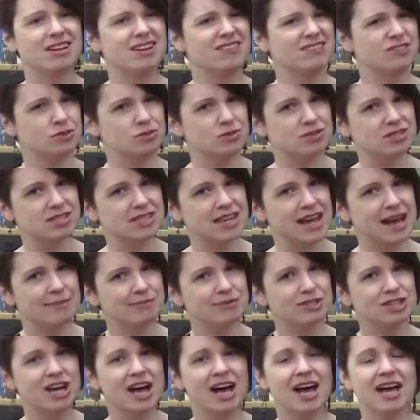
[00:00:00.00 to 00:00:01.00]
gives you a
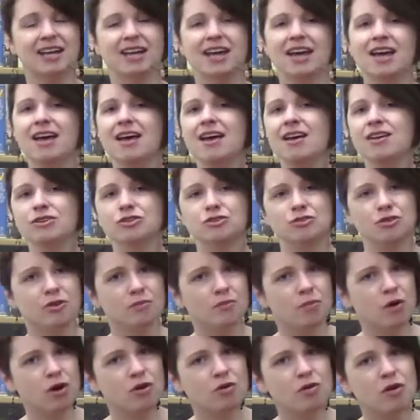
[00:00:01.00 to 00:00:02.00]
snapshot, to a
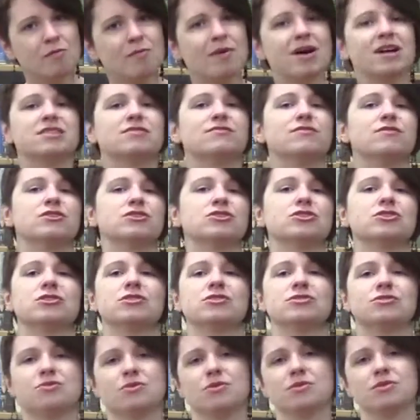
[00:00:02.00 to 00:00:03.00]
more robust version
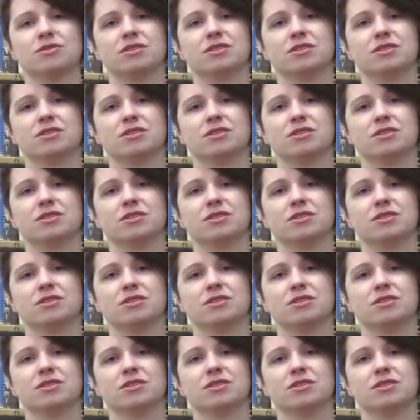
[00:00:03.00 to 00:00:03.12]
control